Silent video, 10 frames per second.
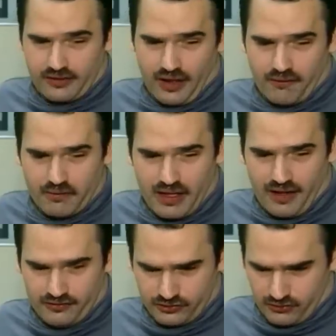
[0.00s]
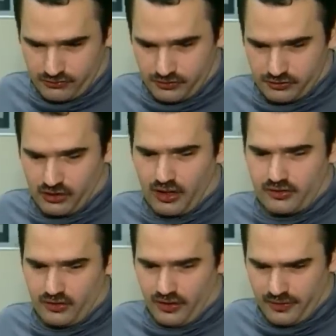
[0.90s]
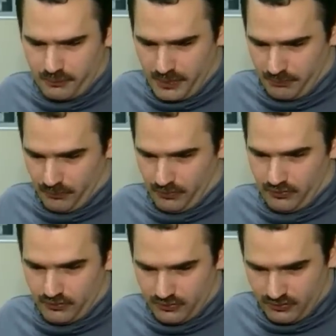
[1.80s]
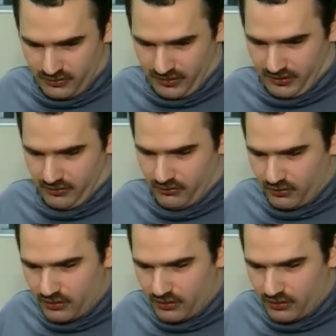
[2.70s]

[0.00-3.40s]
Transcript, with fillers: to Alberta Health Services, talk to other people, you know.